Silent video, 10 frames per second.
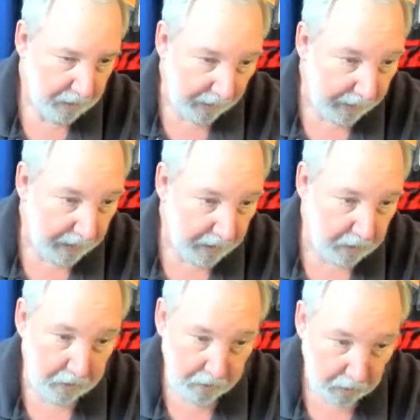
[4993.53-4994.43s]

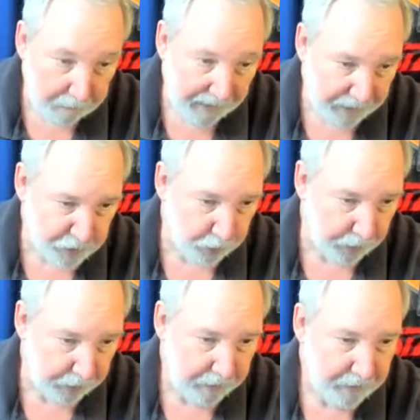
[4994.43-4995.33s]
and a password.